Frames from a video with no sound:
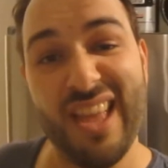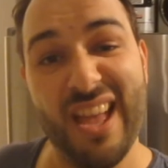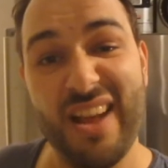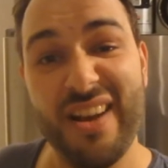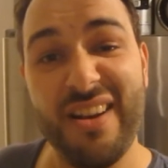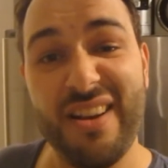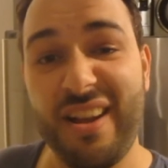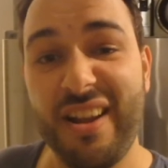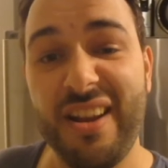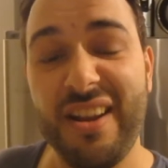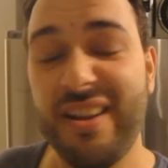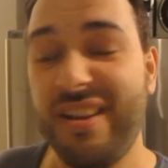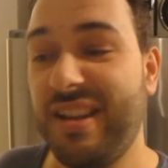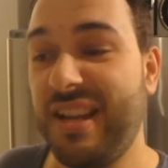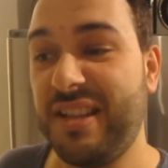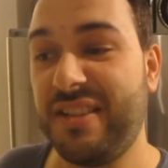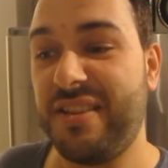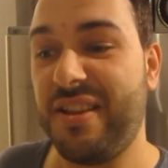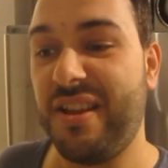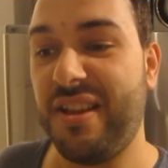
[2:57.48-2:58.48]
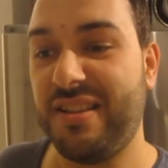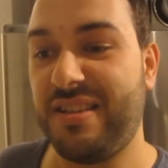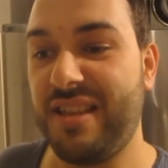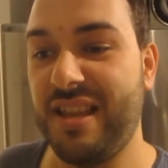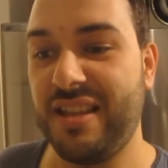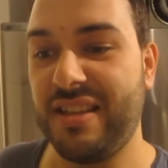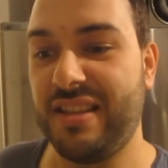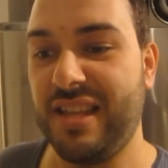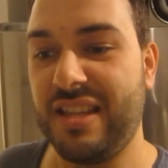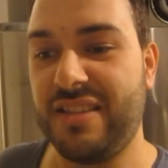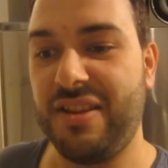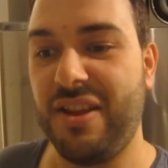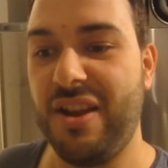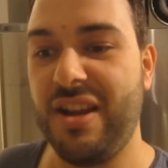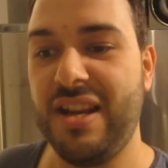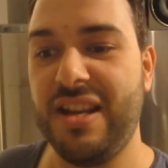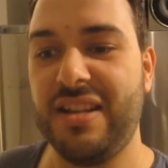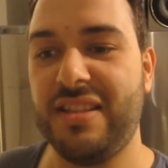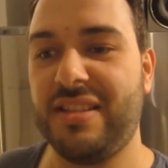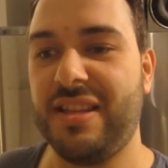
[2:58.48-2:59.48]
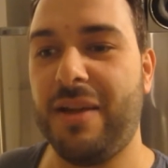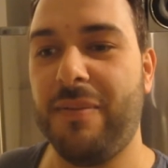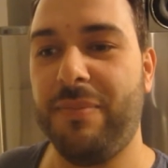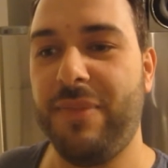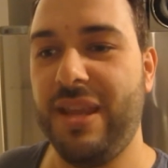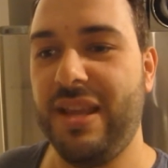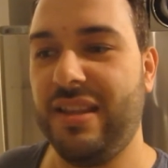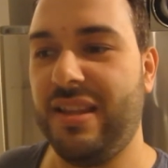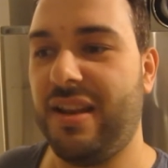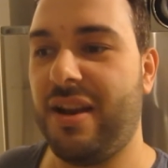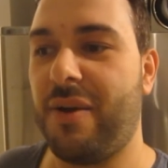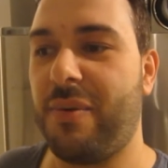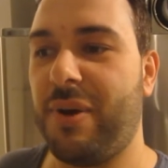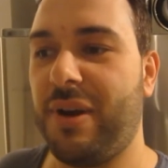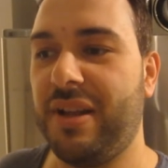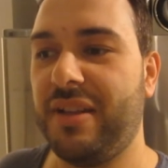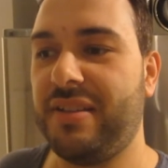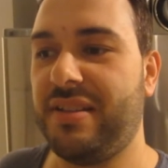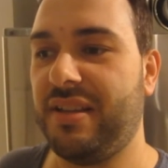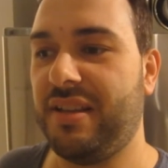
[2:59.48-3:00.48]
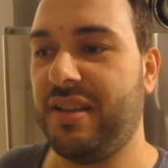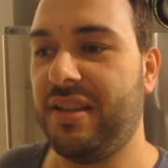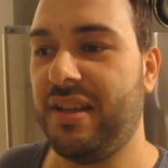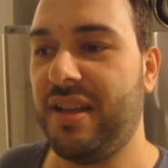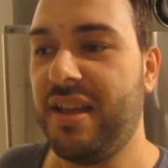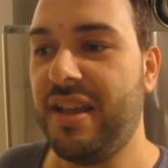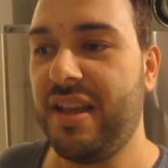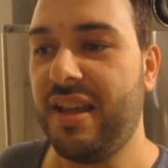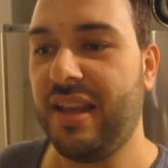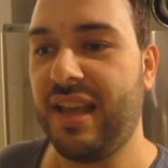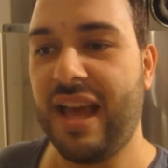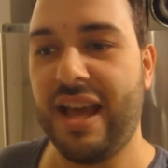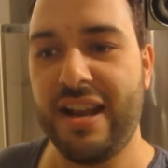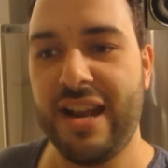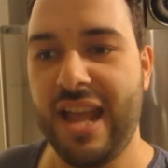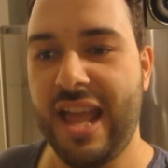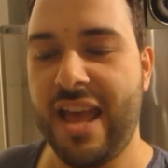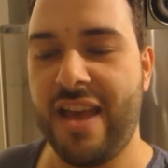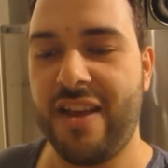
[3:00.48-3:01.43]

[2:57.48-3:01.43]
I don't know. It turned into something that I wanted to cut it